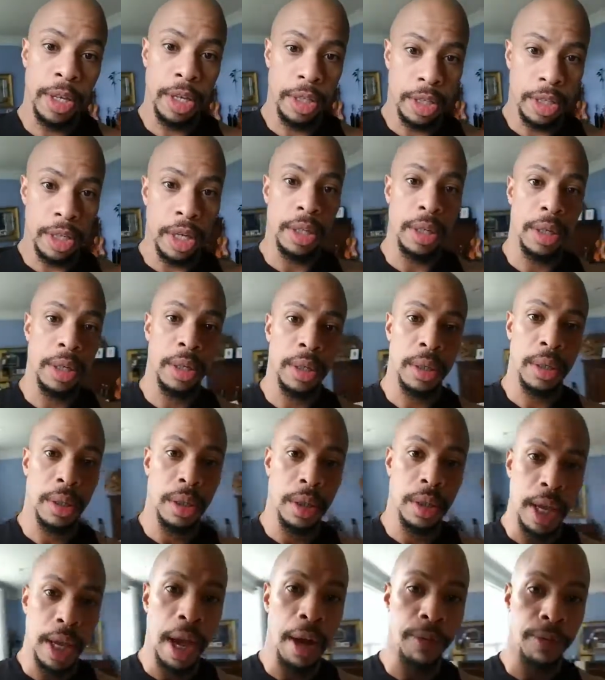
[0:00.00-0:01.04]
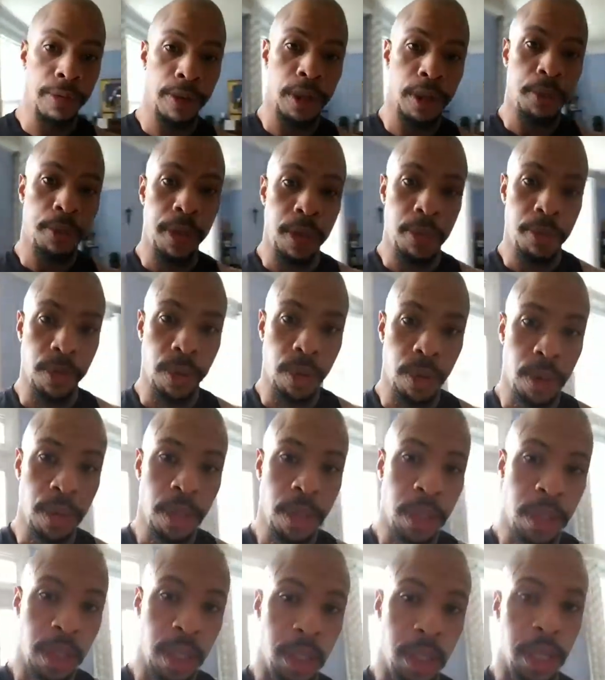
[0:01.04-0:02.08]
each other. Look out for the people
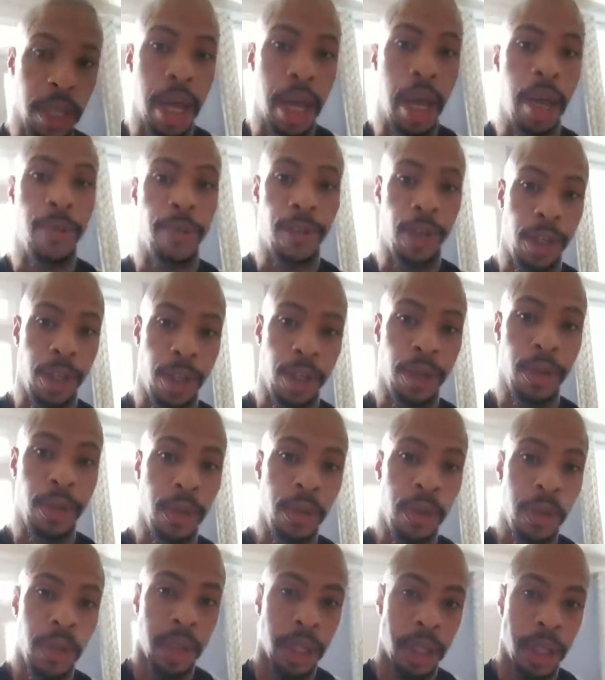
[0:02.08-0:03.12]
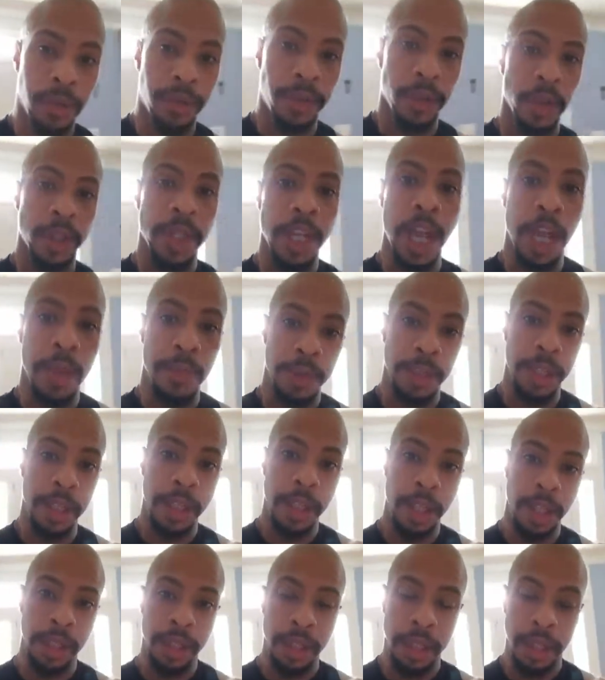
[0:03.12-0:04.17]
that look out for you. Give your time and
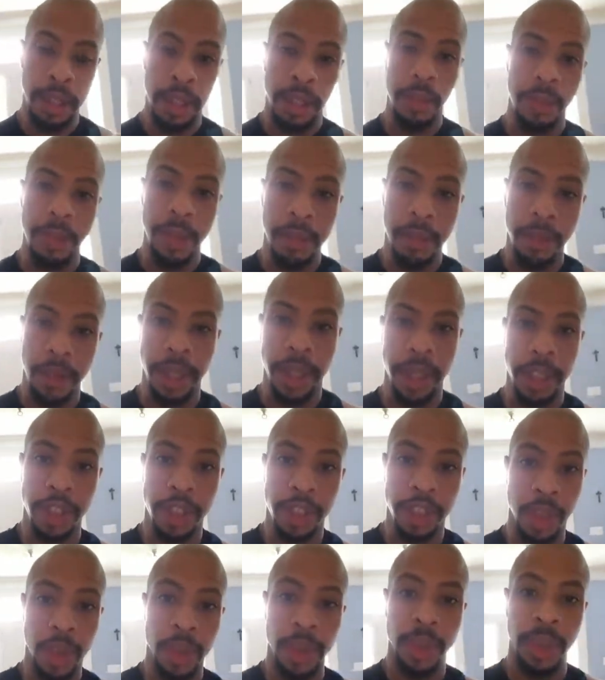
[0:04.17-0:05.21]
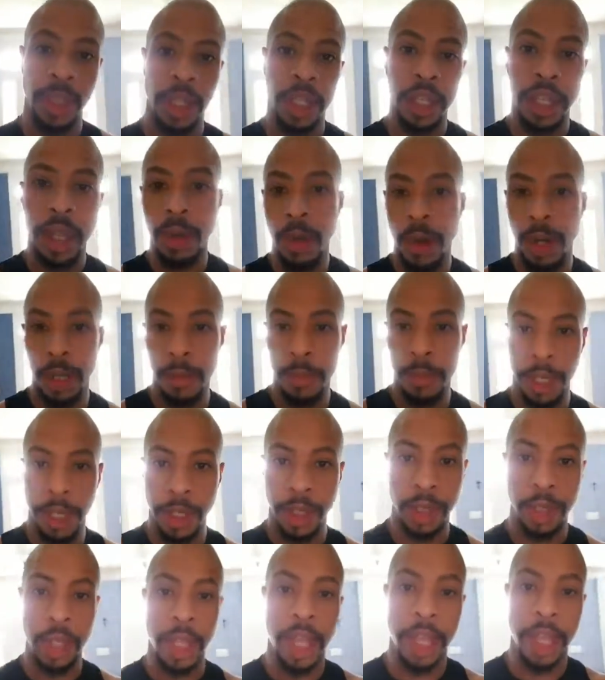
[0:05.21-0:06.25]
attention to the people that show you that they want to be in
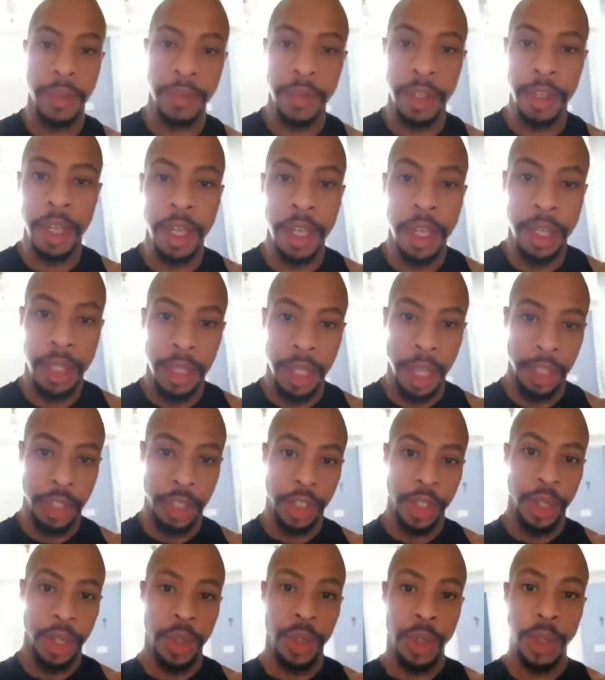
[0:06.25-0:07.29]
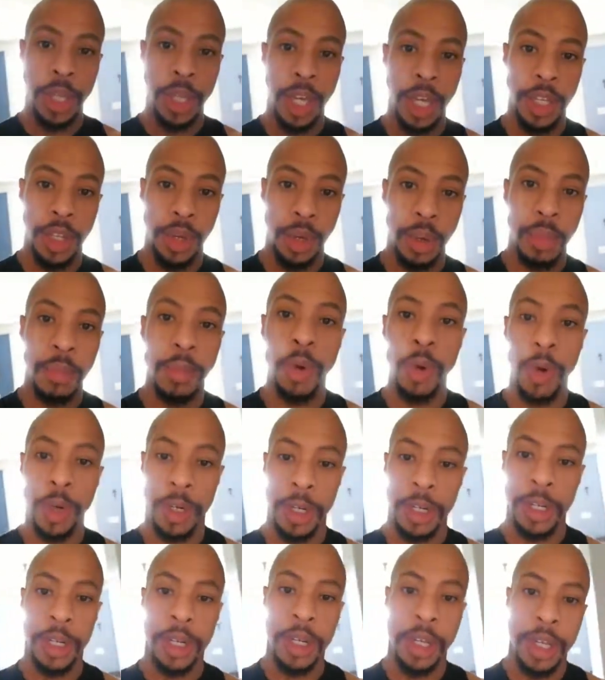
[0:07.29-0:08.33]
your life, that show you that you're
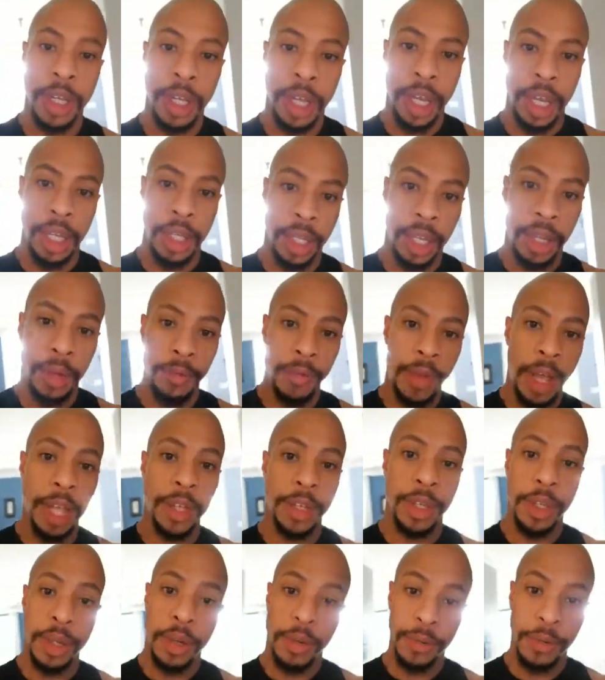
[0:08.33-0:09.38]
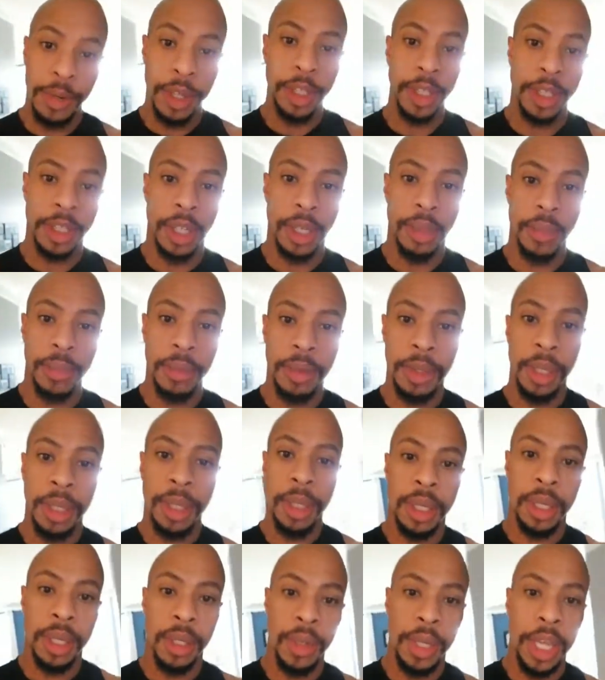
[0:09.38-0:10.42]
important, and that value your friendship.
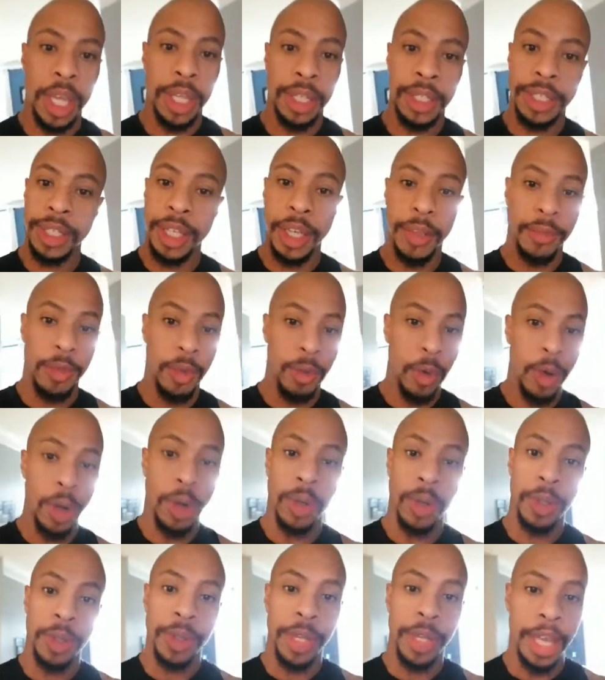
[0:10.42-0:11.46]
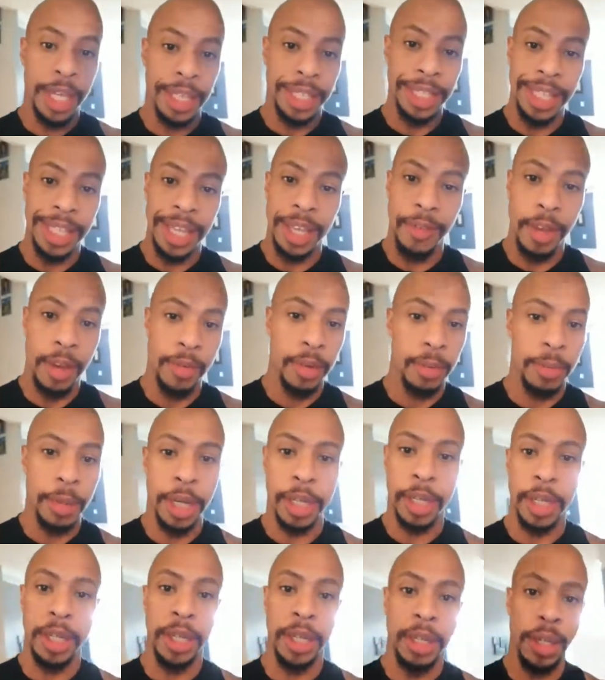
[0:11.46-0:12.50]
You can't save the world. You can't save
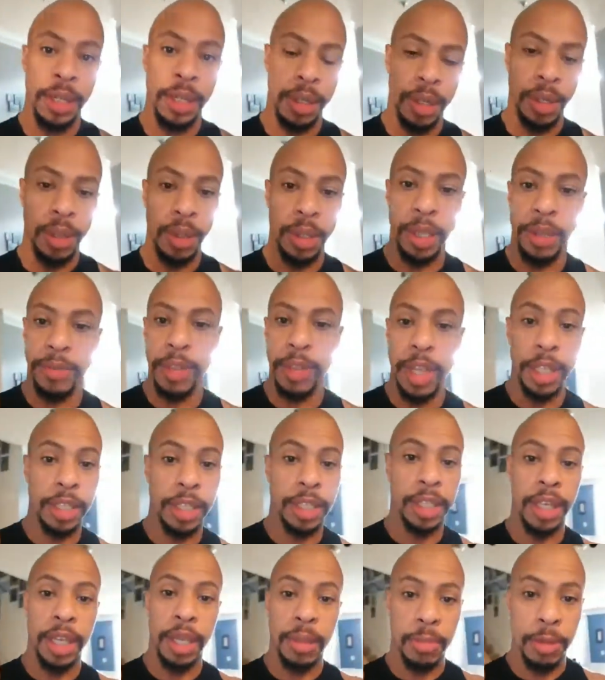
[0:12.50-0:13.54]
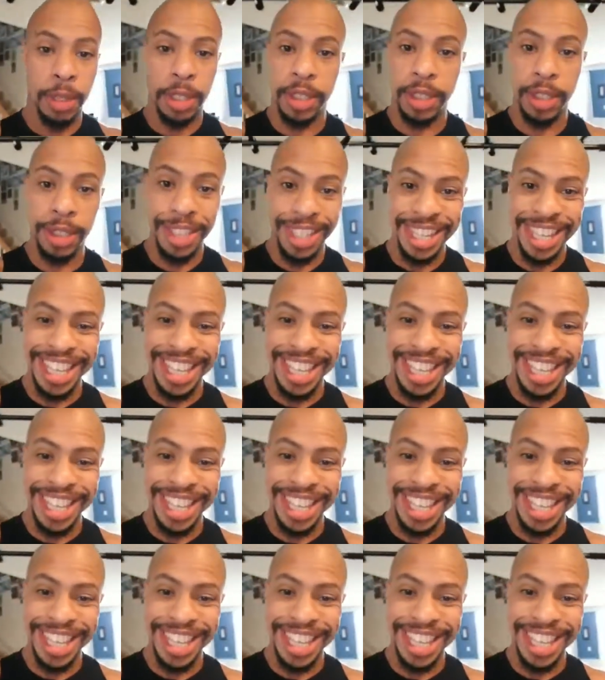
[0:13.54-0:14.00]
everybody. Leave that to the hippies